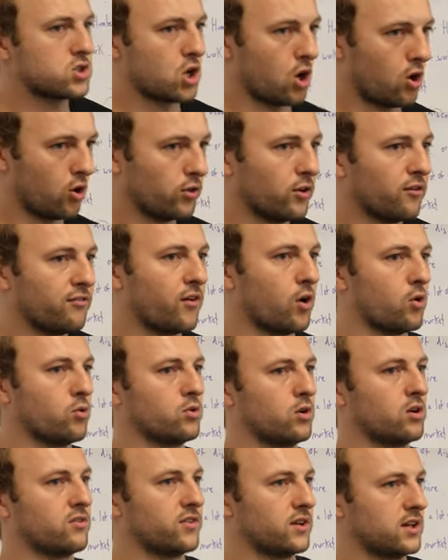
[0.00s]
turn the
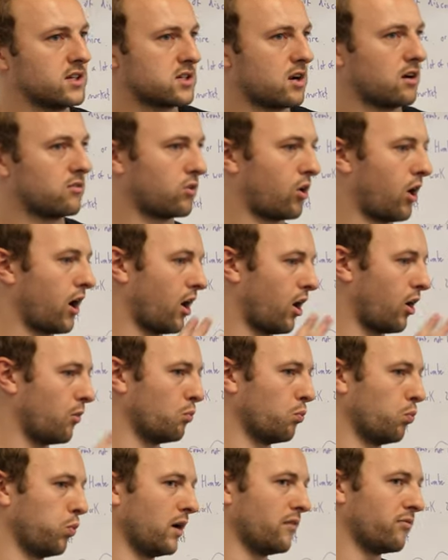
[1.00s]
phone off and it's like, right,
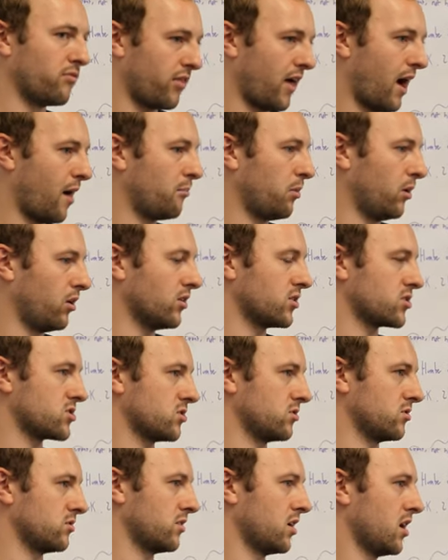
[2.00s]
I'm with that
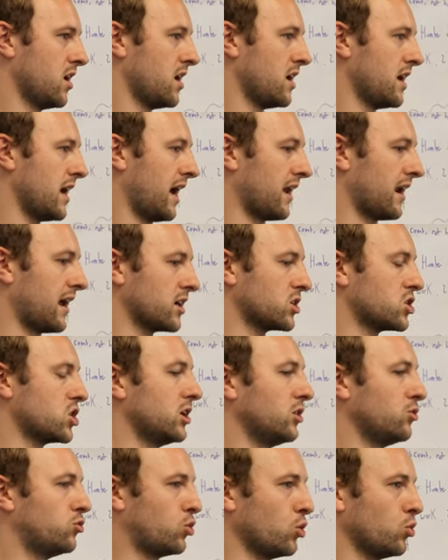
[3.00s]
person and
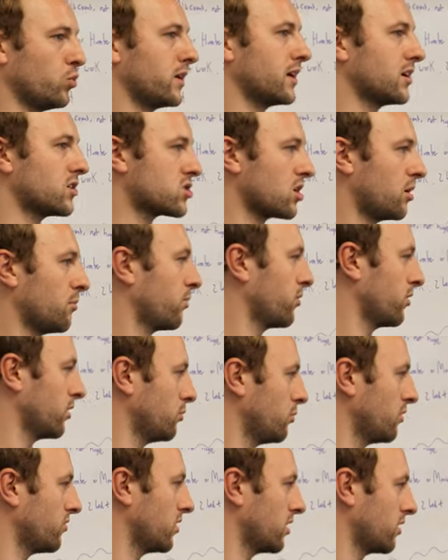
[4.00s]
actually doing
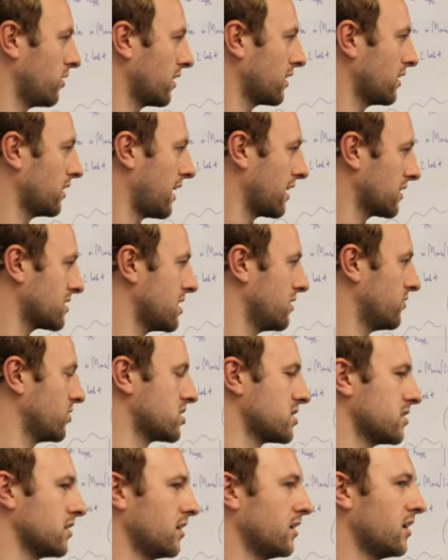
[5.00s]
something with it, like an
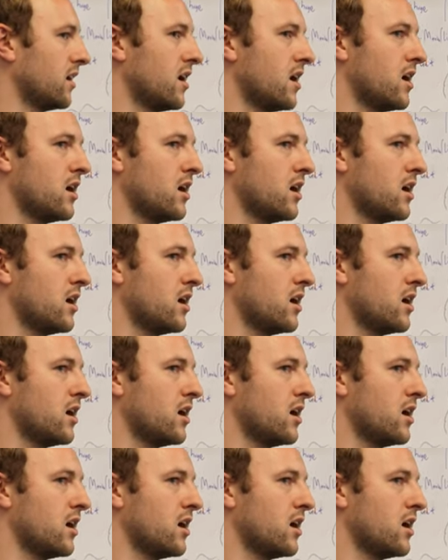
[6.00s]
activity,